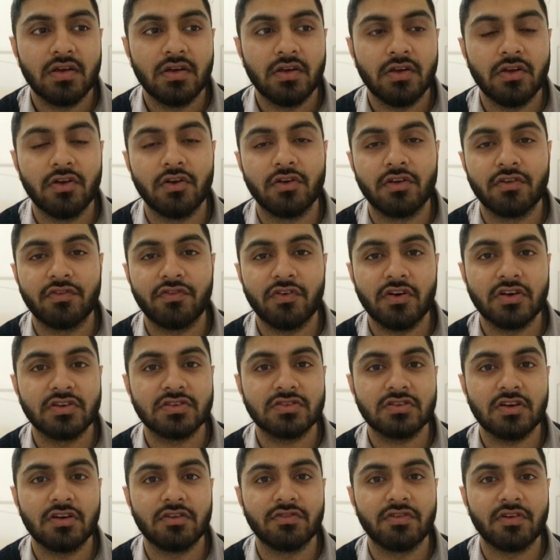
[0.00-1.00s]
you know, in the
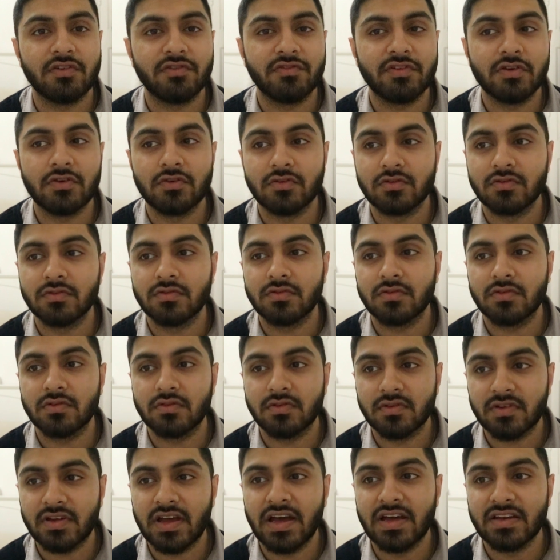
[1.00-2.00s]
first half, I felt
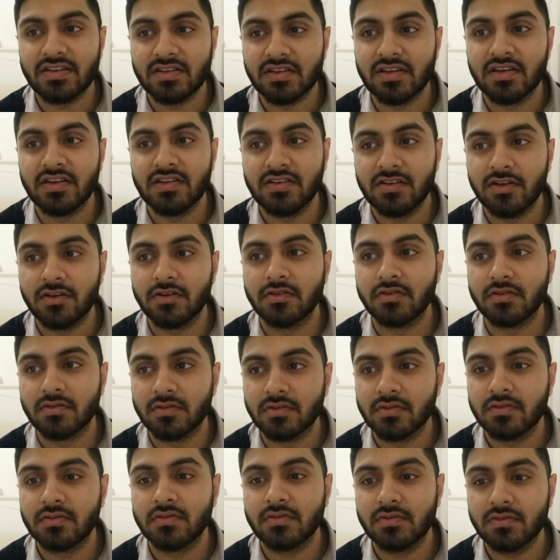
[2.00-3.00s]
Kante he done
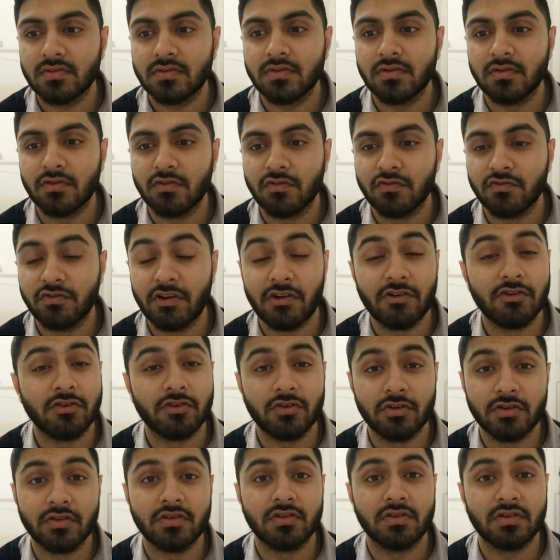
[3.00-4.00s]
very
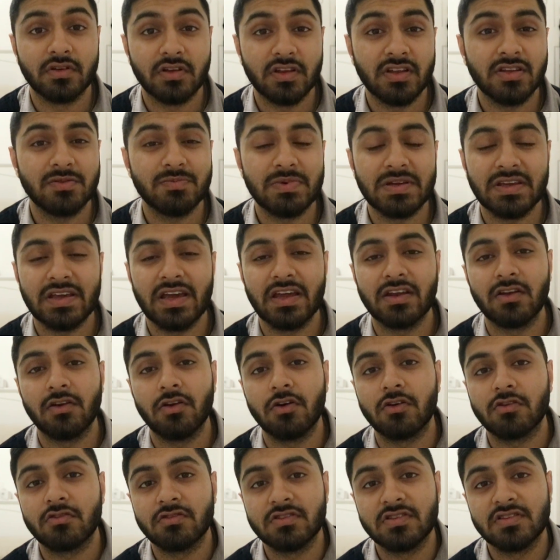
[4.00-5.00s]
good. He's been getting a
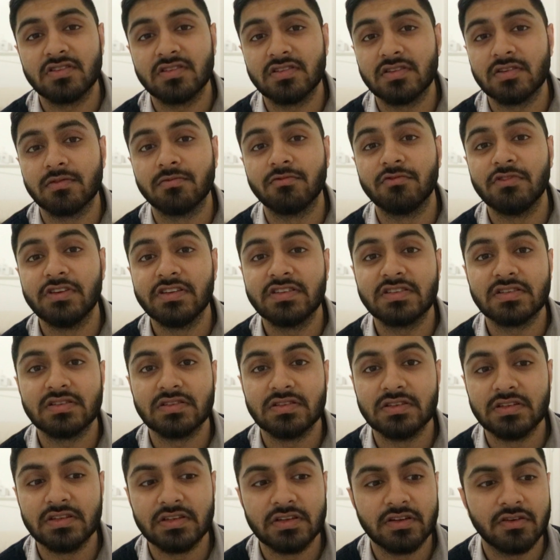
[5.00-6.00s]
lot of criticism
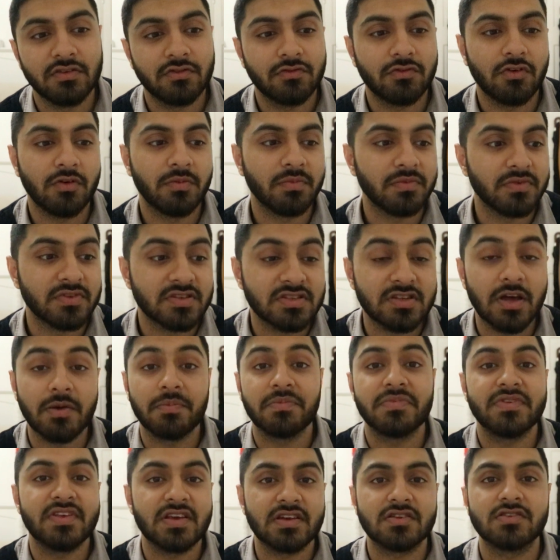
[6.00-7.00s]
recently from
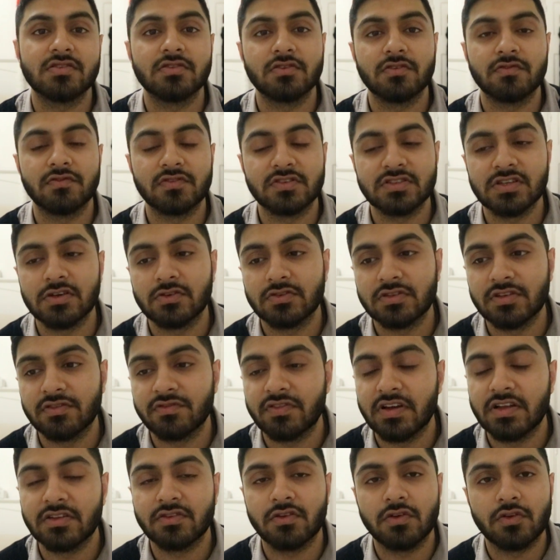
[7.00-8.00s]
some sections of Chelsea
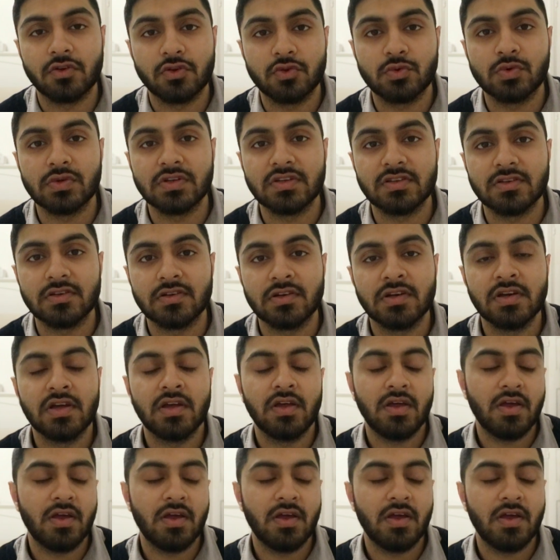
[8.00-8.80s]
fans on Twitter,